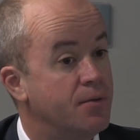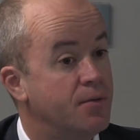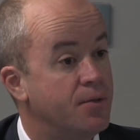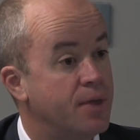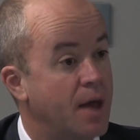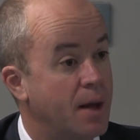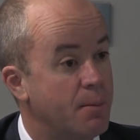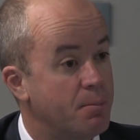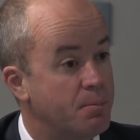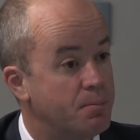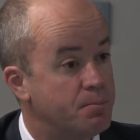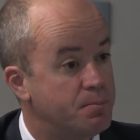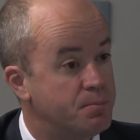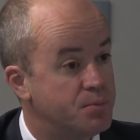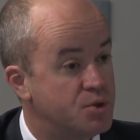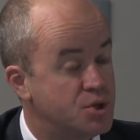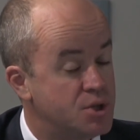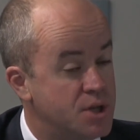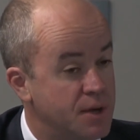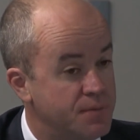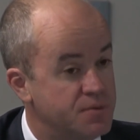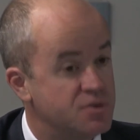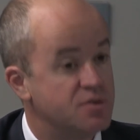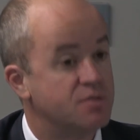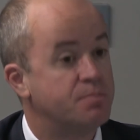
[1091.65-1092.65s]
That
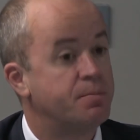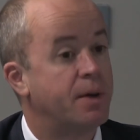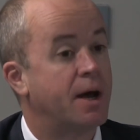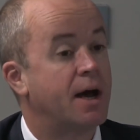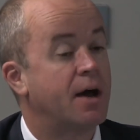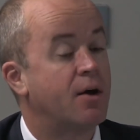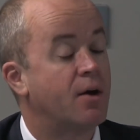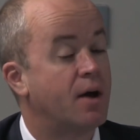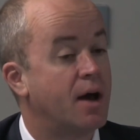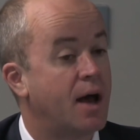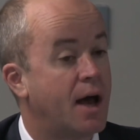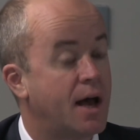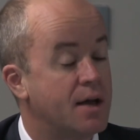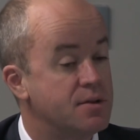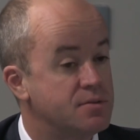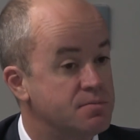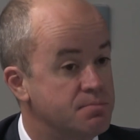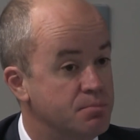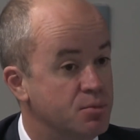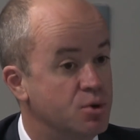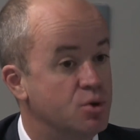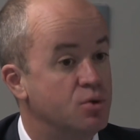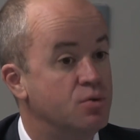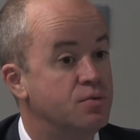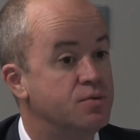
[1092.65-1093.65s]
shift of power has
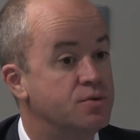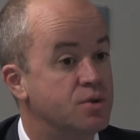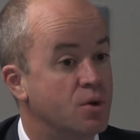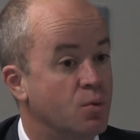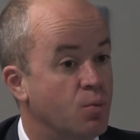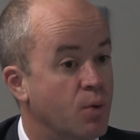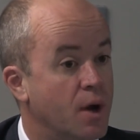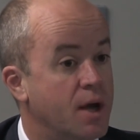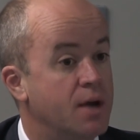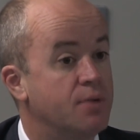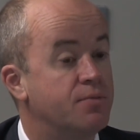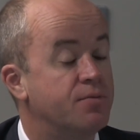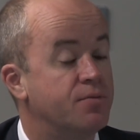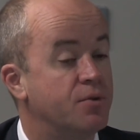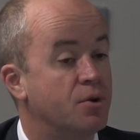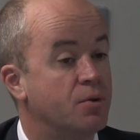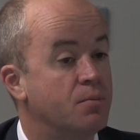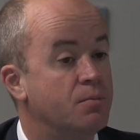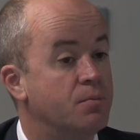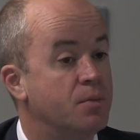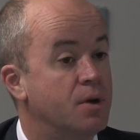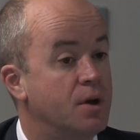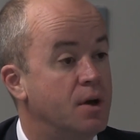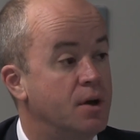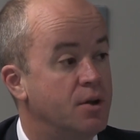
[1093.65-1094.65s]
moved away
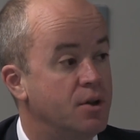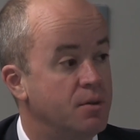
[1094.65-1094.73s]
from